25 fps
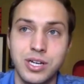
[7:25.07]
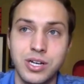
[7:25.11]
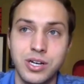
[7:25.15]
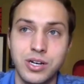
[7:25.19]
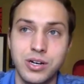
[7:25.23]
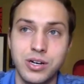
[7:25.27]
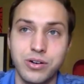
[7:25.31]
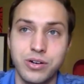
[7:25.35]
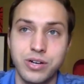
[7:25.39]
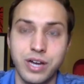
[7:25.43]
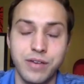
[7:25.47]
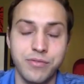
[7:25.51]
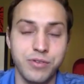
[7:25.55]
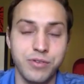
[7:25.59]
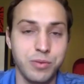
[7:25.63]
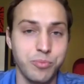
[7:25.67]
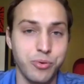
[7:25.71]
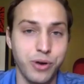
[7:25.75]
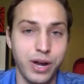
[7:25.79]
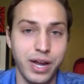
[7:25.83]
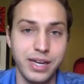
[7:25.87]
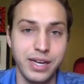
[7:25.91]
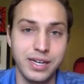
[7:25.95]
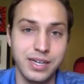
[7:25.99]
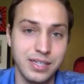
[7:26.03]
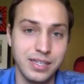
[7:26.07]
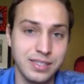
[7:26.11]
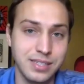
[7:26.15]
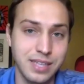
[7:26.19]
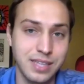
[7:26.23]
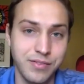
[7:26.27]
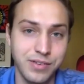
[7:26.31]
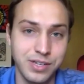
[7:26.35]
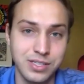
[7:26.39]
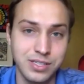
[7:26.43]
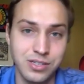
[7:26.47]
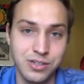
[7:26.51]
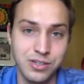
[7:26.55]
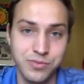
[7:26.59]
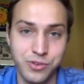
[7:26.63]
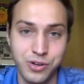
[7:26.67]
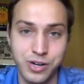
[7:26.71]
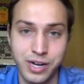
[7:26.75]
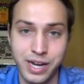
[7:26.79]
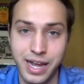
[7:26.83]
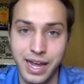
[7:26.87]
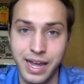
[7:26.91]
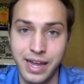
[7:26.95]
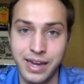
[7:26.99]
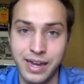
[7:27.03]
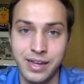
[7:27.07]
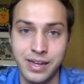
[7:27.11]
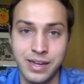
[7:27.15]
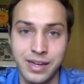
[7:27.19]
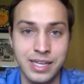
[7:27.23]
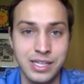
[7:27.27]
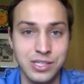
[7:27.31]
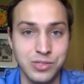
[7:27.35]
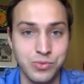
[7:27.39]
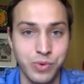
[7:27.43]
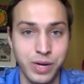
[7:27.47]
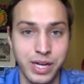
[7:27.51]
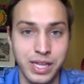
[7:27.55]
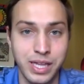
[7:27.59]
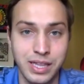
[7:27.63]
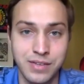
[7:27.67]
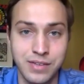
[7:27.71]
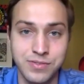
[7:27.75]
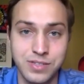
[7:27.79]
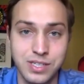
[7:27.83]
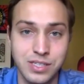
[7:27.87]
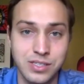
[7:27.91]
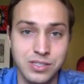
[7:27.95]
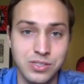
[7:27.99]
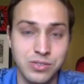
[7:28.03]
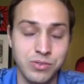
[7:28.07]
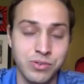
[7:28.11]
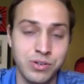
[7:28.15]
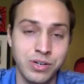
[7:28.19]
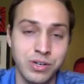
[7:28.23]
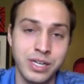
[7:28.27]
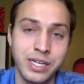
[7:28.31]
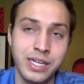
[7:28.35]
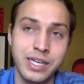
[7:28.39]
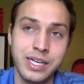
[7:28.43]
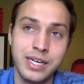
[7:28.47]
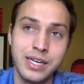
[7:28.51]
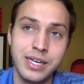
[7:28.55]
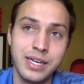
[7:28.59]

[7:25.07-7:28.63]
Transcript: or covering Brandon Estevez over at Hanna and his weightlifting story